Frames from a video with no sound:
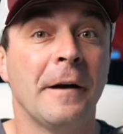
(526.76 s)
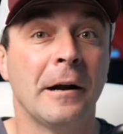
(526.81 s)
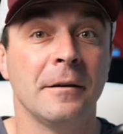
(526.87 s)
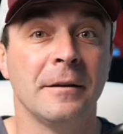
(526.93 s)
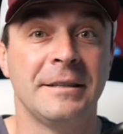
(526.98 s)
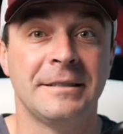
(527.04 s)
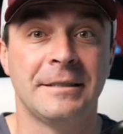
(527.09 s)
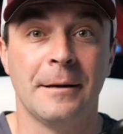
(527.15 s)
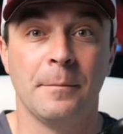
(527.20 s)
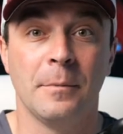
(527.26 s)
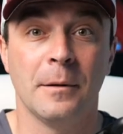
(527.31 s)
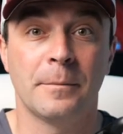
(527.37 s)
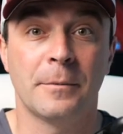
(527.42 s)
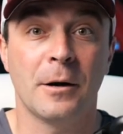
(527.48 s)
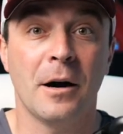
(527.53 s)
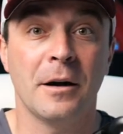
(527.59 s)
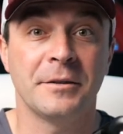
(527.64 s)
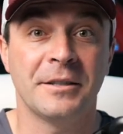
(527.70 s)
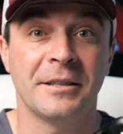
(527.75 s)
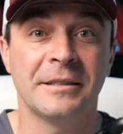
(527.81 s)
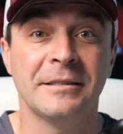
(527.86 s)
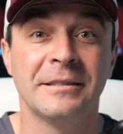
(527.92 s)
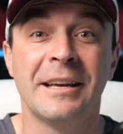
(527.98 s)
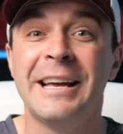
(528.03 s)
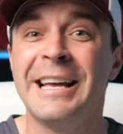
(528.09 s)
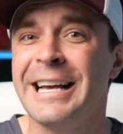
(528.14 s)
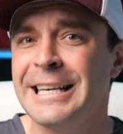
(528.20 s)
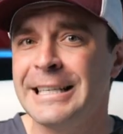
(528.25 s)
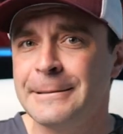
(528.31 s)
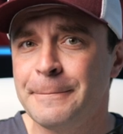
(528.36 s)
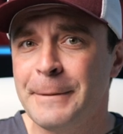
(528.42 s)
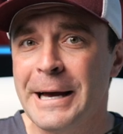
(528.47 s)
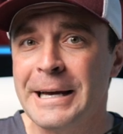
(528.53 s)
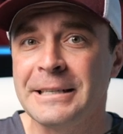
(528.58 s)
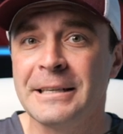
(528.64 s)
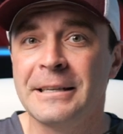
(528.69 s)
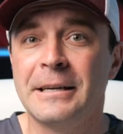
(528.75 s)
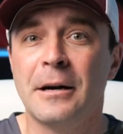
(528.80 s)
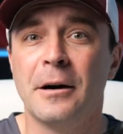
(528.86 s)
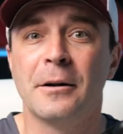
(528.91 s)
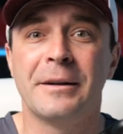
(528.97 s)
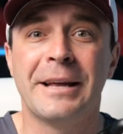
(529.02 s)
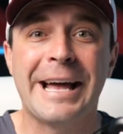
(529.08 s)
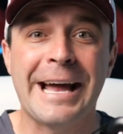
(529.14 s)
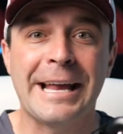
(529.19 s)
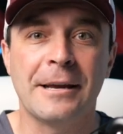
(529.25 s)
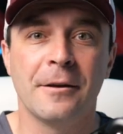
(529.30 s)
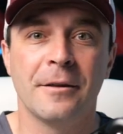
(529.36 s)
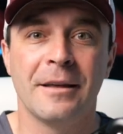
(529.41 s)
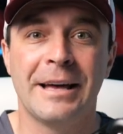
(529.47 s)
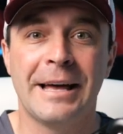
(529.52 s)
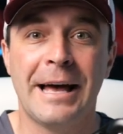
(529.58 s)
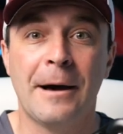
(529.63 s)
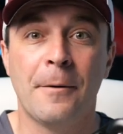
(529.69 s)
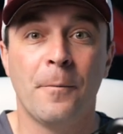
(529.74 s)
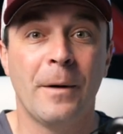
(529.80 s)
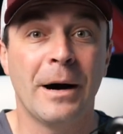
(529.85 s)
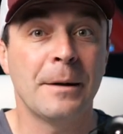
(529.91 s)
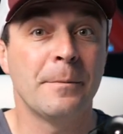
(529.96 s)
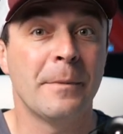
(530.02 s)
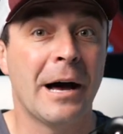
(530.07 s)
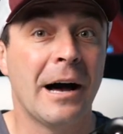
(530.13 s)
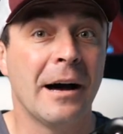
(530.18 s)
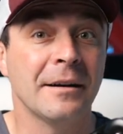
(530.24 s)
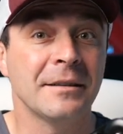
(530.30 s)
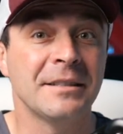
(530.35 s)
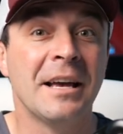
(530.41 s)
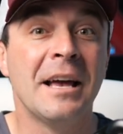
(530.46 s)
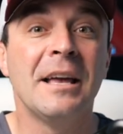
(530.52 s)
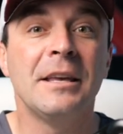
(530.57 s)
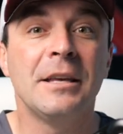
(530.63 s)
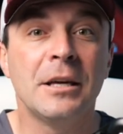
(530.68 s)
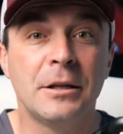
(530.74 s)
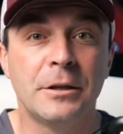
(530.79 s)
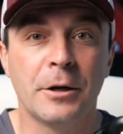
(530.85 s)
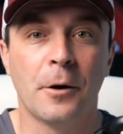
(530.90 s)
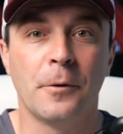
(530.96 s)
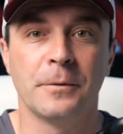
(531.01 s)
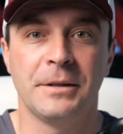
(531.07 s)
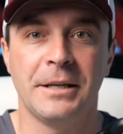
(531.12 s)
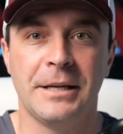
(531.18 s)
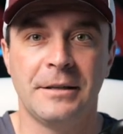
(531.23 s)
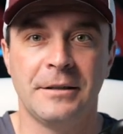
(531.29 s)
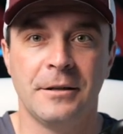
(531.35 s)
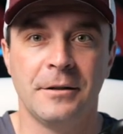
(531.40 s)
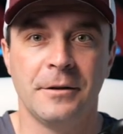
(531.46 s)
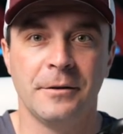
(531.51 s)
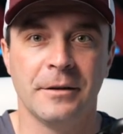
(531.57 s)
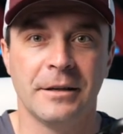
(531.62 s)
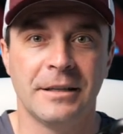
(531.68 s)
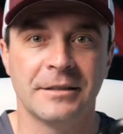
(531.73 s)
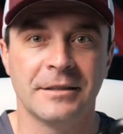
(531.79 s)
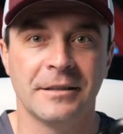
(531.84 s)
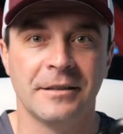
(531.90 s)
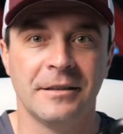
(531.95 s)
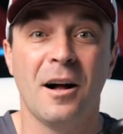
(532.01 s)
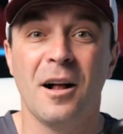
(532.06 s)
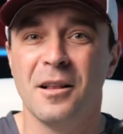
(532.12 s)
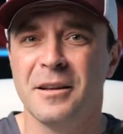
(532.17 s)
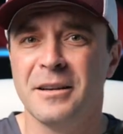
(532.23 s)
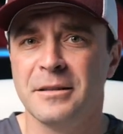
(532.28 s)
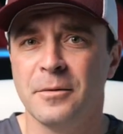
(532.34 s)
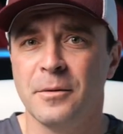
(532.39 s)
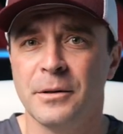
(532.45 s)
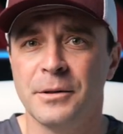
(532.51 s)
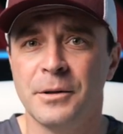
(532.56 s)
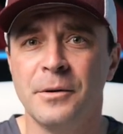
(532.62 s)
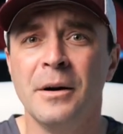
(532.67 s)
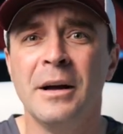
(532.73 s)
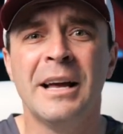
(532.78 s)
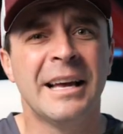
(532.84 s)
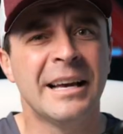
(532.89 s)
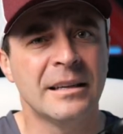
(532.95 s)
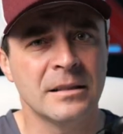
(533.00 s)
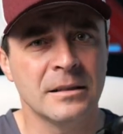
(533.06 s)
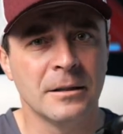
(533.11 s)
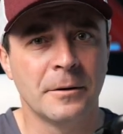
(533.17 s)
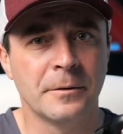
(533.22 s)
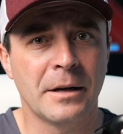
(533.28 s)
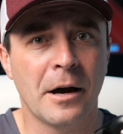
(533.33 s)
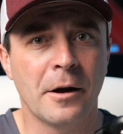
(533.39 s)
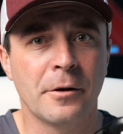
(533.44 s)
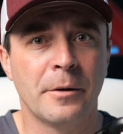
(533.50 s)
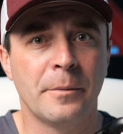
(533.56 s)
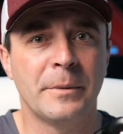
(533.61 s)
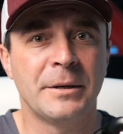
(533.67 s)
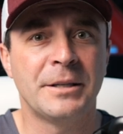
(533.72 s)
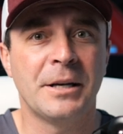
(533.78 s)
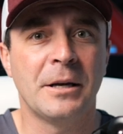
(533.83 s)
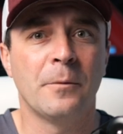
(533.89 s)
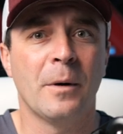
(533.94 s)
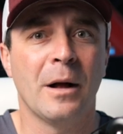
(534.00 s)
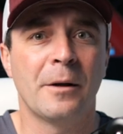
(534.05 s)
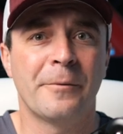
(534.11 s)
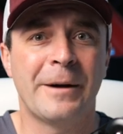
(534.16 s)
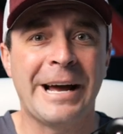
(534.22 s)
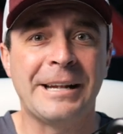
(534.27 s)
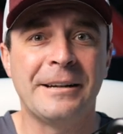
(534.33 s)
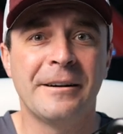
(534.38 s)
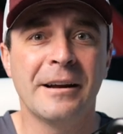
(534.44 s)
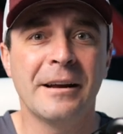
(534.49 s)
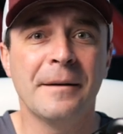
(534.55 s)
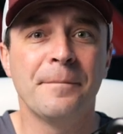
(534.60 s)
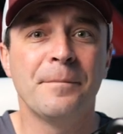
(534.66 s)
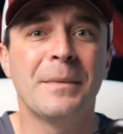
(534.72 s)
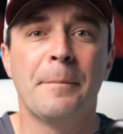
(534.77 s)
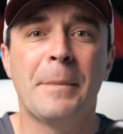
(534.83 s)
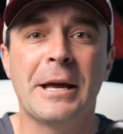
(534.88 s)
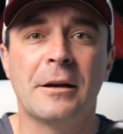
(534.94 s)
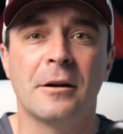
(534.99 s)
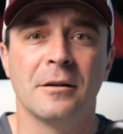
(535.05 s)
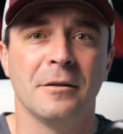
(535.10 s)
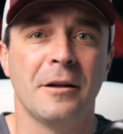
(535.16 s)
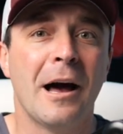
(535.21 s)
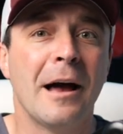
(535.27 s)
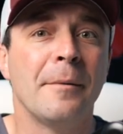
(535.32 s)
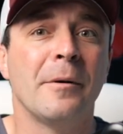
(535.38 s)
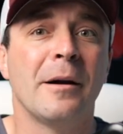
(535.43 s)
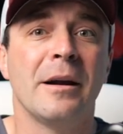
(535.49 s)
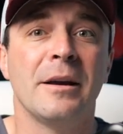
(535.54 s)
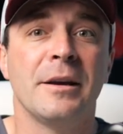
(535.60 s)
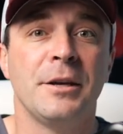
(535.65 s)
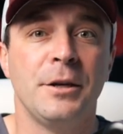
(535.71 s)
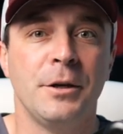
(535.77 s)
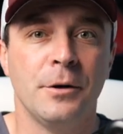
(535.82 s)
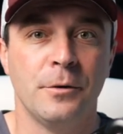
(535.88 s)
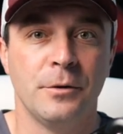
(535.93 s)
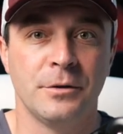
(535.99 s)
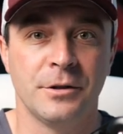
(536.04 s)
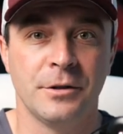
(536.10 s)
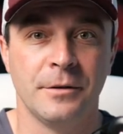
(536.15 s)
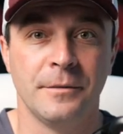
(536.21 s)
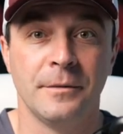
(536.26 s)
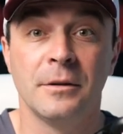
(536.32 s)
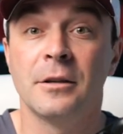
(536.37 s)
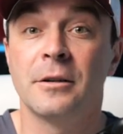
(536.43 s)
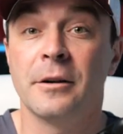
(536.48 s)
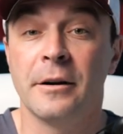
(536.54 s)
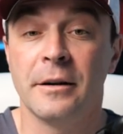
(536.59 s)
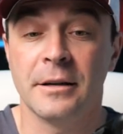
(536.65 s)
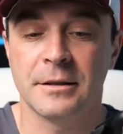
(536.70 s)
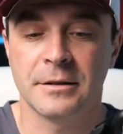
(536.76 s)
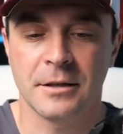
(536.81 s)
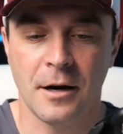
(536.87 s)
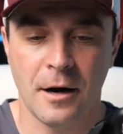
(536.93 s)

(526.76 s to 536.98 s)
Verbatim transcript: fairly simple projects, especially on any of the M one Macs, you don't need to do this. All this will do is slow down your machine while rendering and make your library huge. To turn this